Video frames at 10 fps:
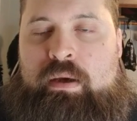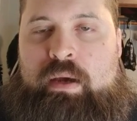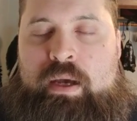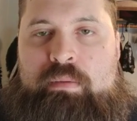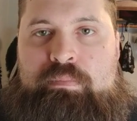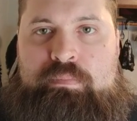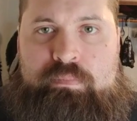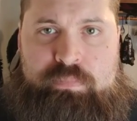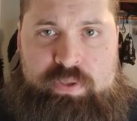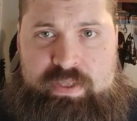I
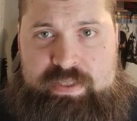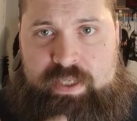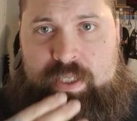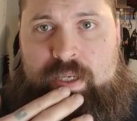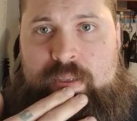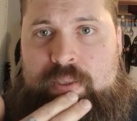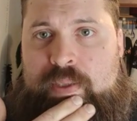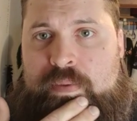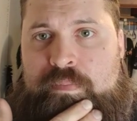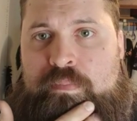put this in
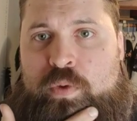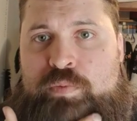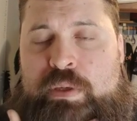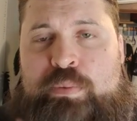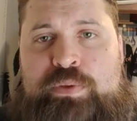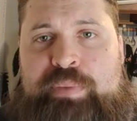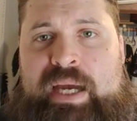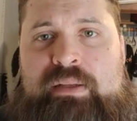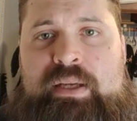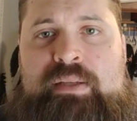on most people's
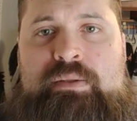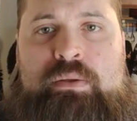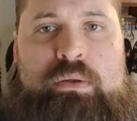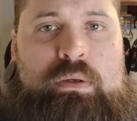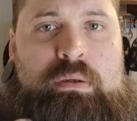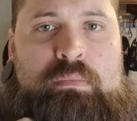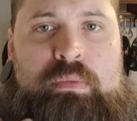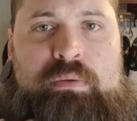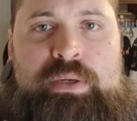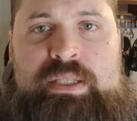back days, or
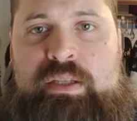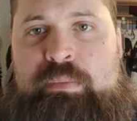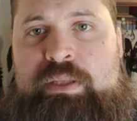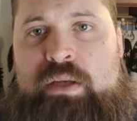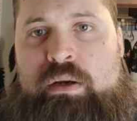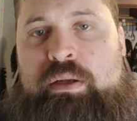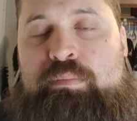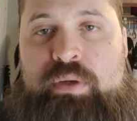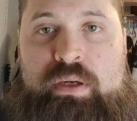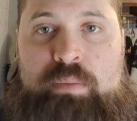I recently been starting to
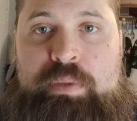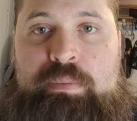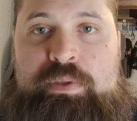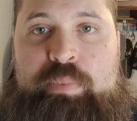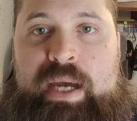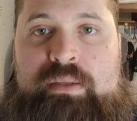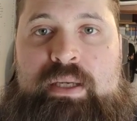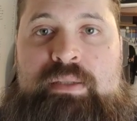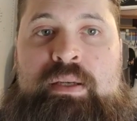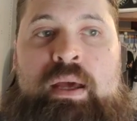put it on people's back
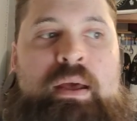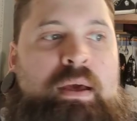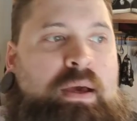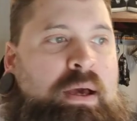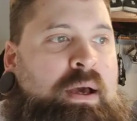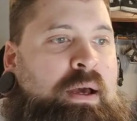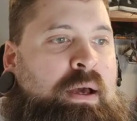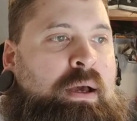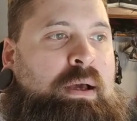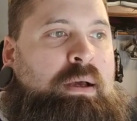days.
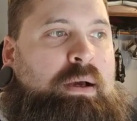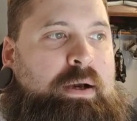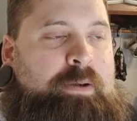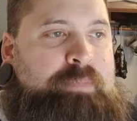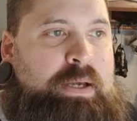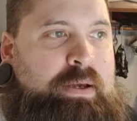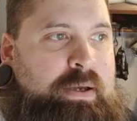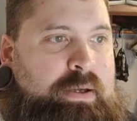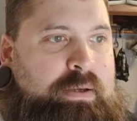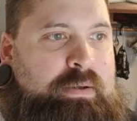The
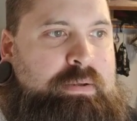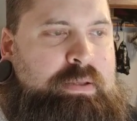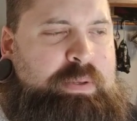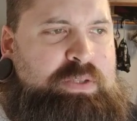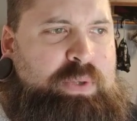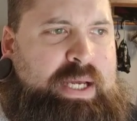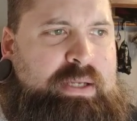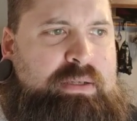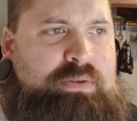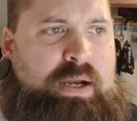best way I
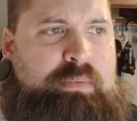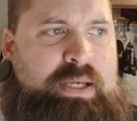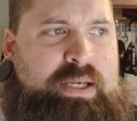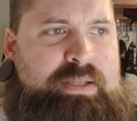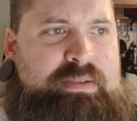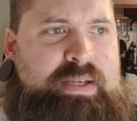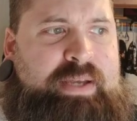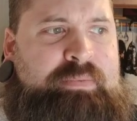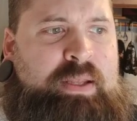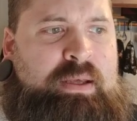can describe a HIIT set,